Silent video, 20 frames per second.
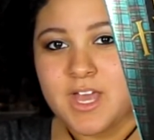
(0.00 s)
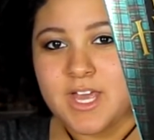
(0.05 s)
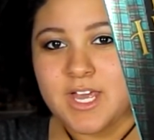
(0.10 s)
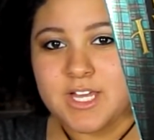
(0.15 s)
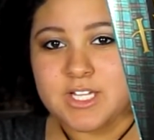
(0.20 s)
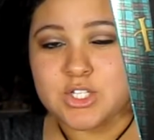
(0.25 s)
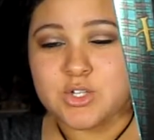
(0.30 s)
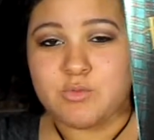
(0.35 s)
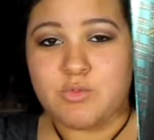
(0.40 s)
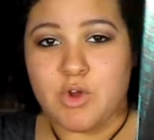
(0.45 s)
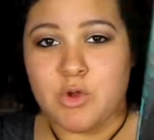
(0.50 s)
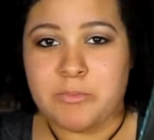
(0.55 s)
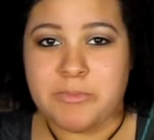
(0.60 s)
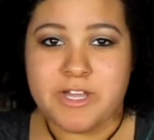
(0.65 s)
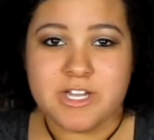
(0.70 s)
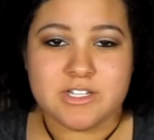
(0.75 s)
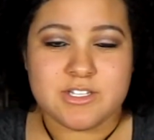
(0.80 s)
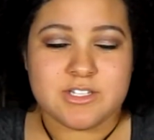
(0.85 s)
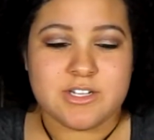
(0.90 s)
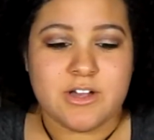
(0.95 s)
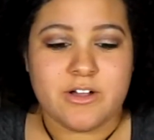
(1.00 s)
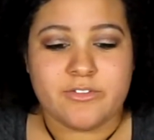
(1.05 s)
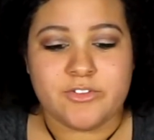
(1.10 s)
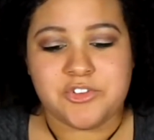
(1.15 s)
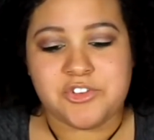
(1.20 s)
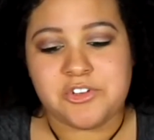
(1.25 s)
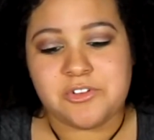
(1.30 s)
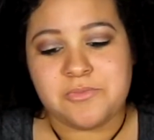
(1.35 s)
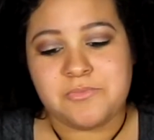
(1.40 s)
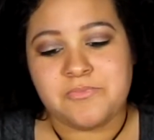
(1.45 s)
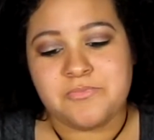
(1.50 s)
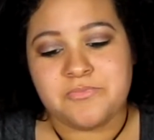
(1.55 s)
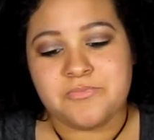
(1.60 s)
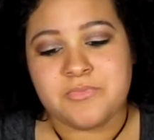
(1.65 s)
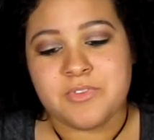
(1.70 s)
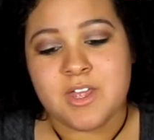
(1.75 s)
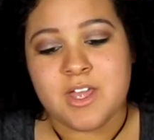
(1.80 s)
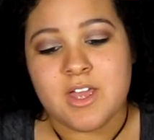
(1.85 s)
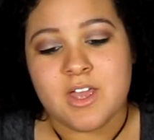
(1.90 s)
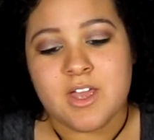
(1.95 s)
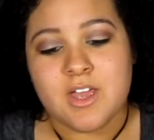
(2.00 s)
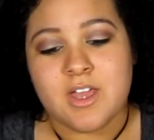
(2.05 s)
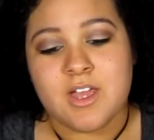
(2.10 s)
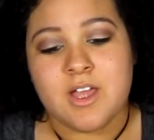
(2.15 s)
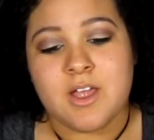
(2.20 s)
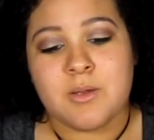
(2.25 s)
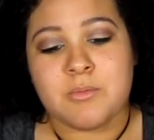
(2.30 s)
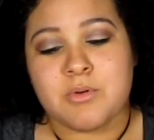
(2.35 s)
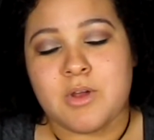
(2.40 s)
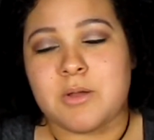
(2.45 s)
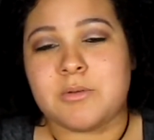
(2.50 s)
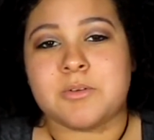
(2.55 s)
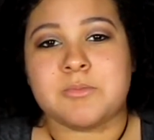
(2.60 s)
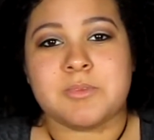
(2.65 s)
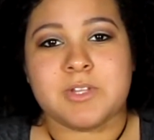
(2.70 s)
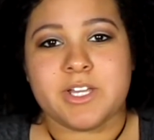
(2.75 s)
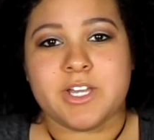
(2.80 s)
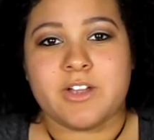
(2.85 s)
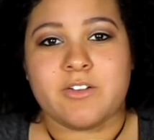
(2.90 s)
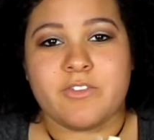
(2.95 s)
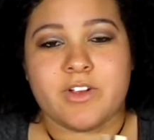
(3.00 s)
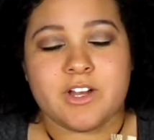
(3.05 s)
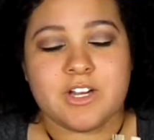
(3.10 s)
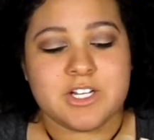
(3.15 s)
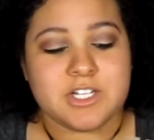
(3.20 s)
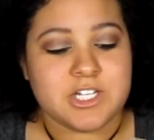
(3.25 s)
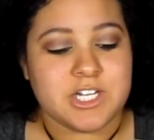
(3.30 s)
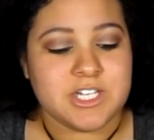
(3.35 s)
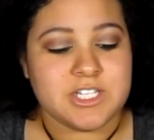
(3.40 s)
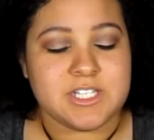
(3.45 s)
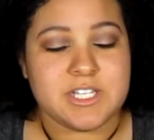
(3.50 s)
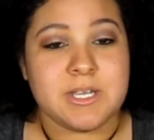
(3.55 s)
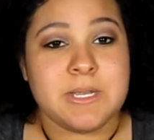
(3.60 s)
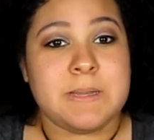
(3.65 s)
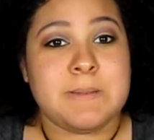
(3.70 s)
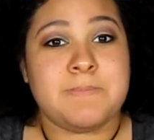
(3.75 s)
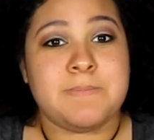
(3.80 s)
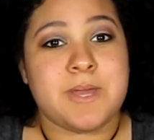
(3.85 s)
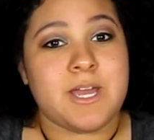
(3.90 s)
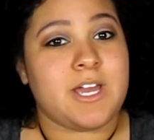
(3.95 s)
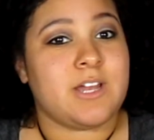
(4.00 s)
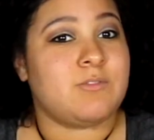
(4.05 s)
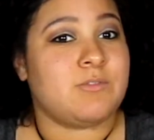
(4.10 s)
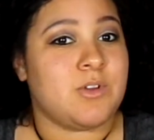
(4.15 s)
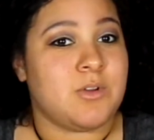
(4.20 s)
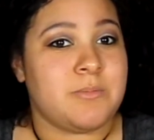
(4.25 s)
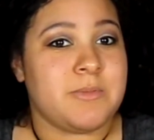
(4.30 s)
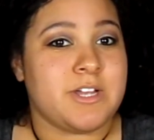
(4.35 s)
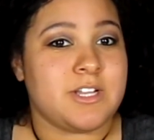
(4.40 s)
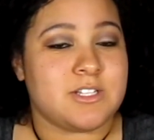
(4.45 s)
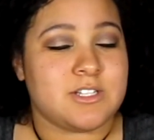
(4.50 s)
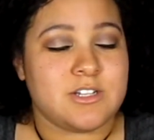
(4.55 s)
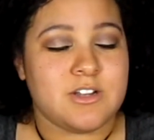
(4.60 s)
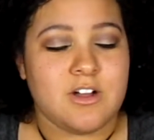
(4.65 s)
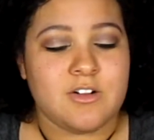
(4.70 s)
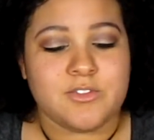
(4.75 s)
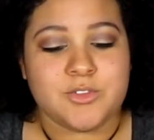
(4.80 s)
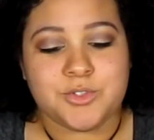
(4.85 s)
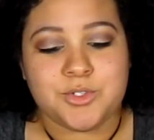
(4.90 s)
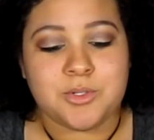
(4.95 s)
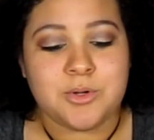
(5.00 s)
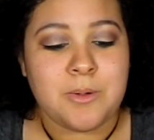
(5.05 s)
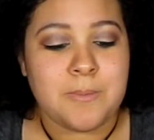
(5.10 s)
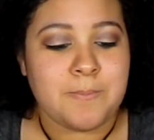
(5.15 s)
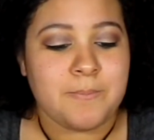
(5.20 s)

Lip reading: It's a romance novel. Probably a very cheesy, bad romance novel,